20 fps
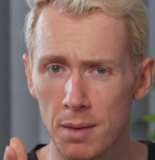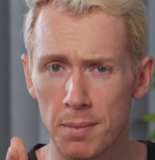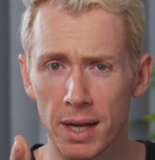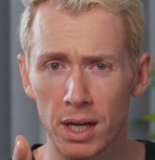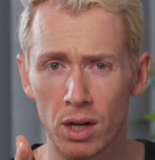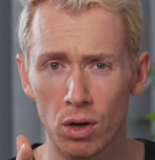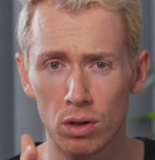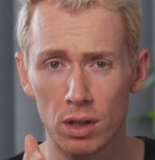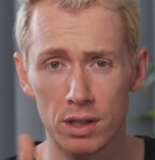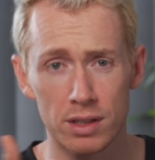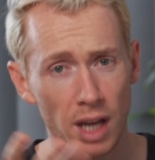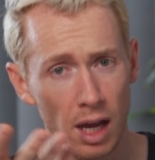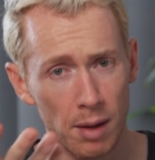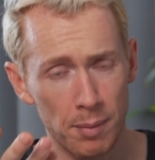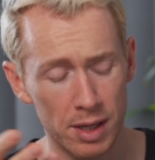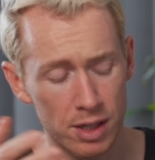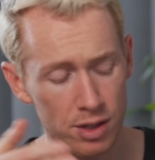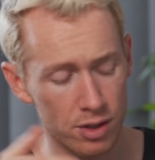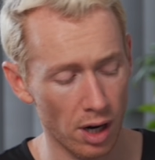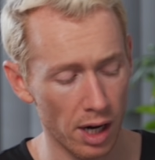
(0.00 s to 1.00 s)
may call it
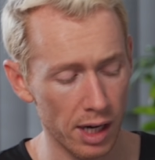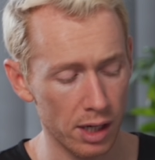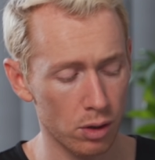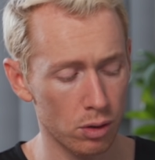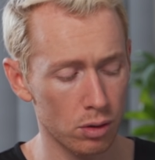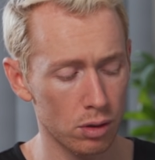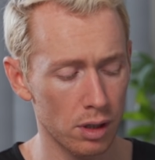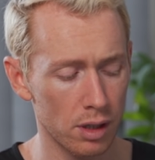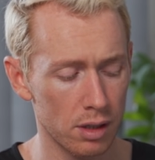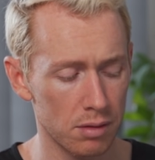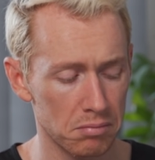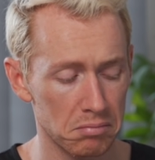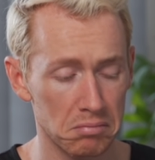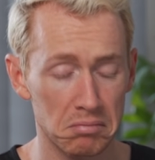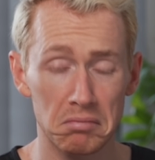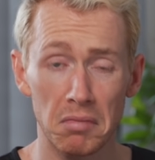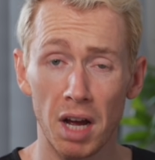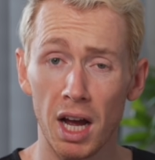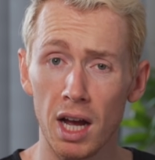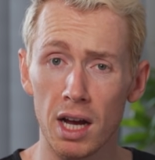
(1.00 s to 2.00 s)
damage, I call it
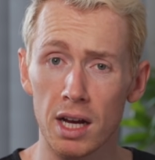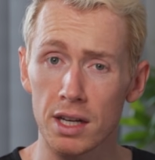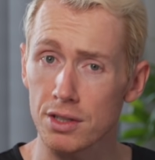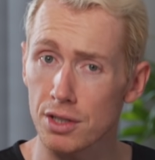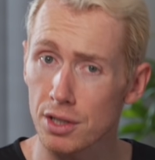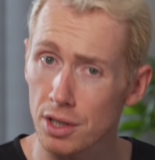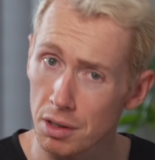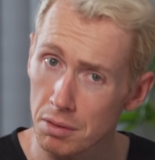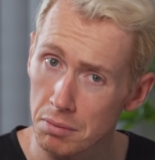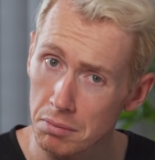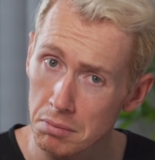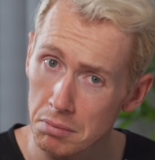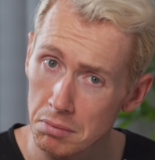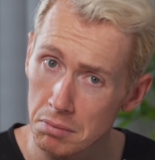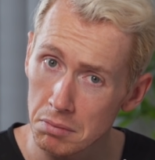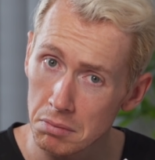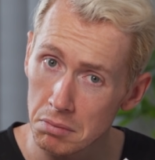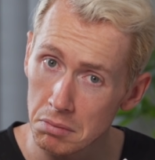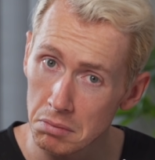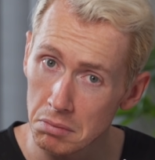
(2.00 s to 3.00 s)
art.
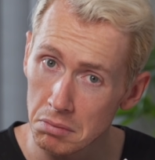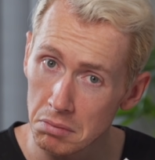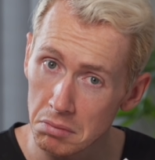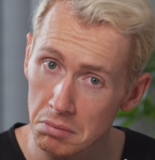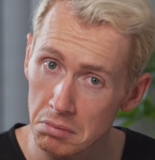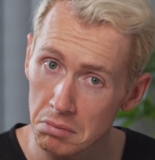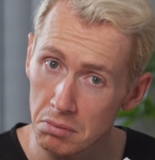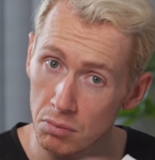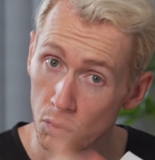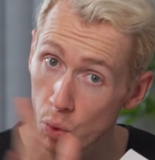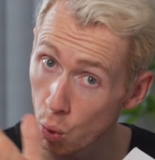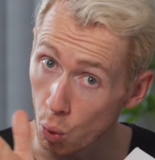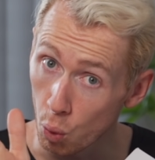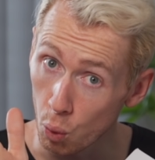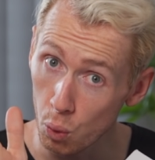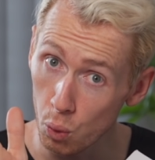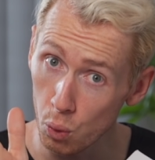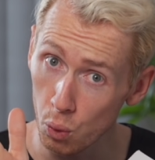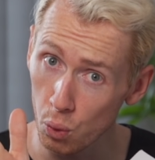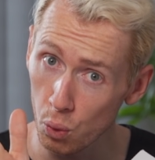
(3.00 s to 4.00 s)

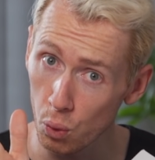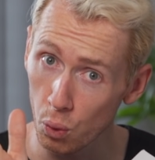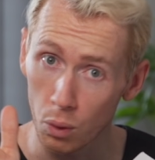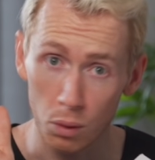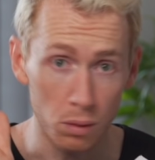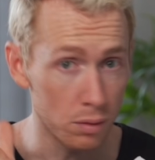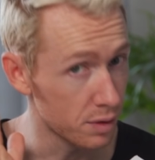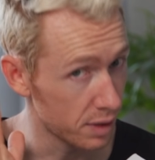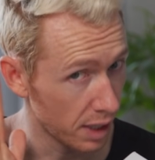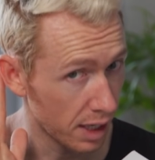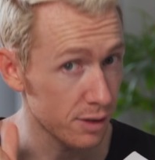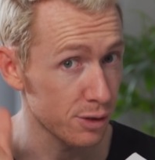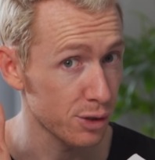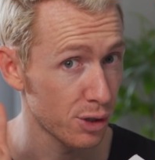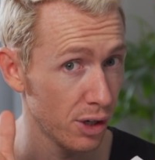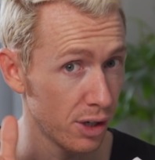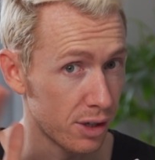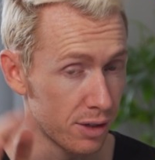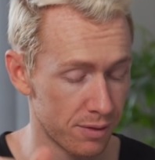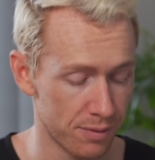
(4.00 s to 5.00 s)
Ooh, sounds
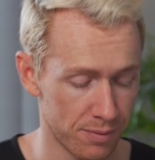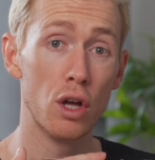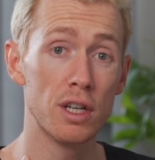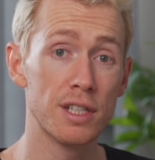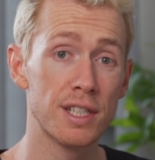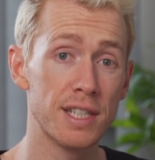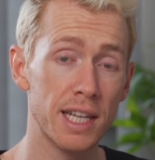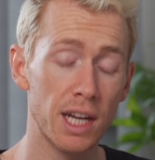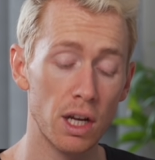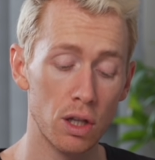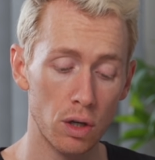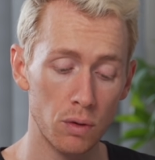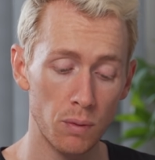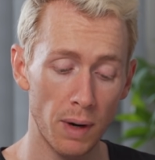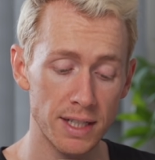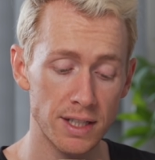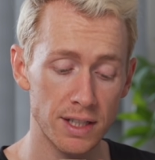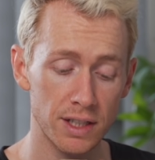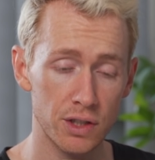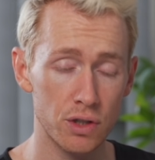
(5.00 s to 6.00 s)
good. Notice the yellow
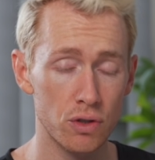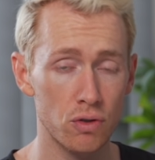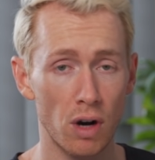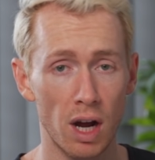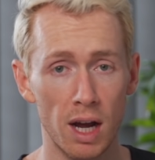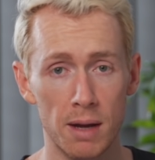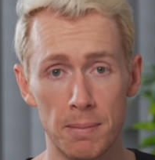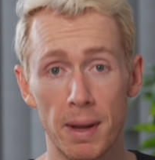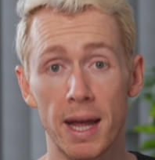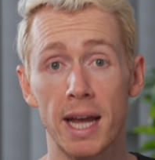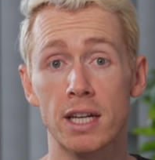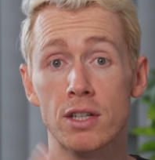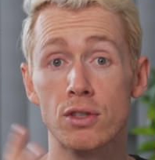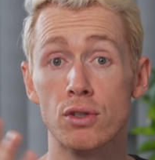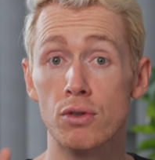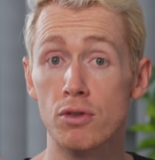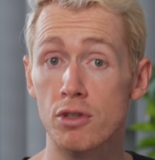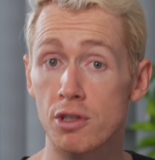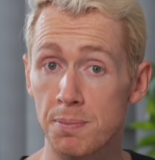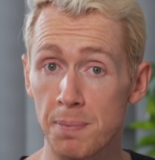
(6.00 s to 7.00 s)
racing stripe,
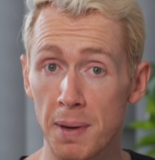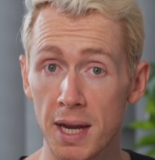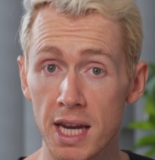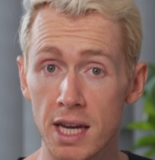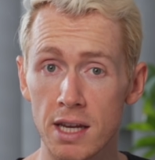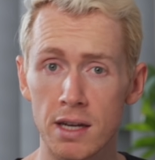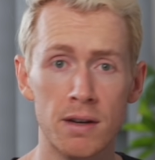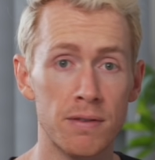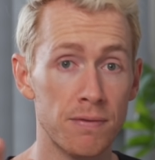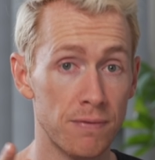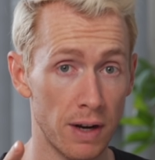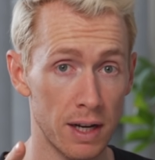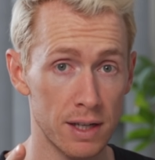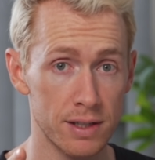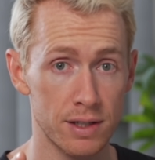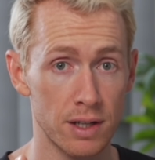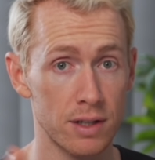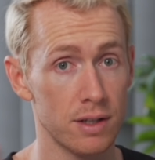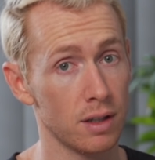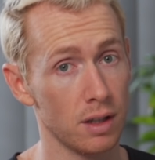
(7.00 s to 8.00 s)
extra speed,
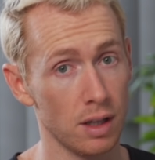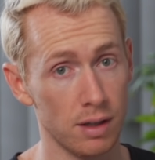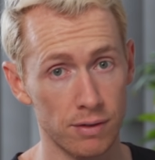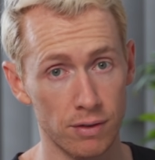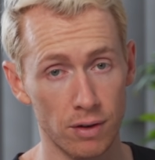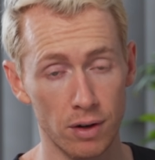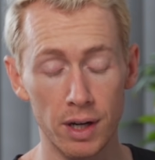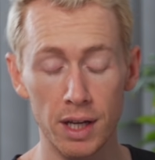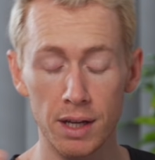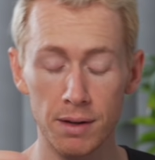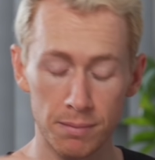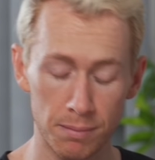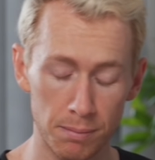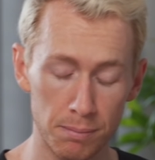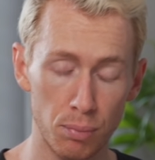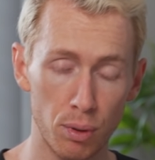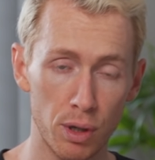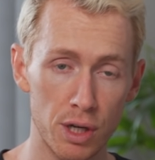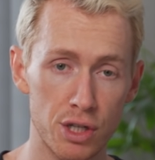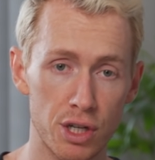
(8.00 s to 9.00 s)
faster delivery.
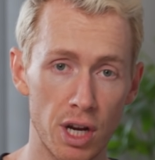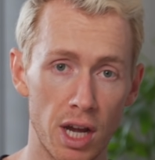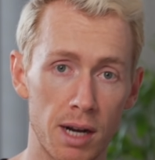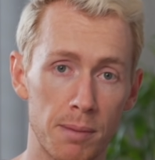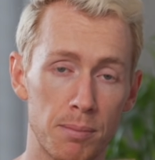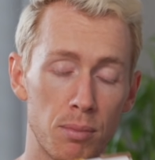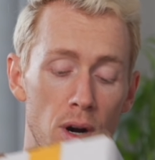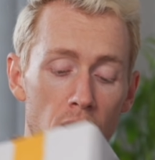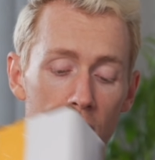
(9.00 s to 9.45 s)
Appreciate it.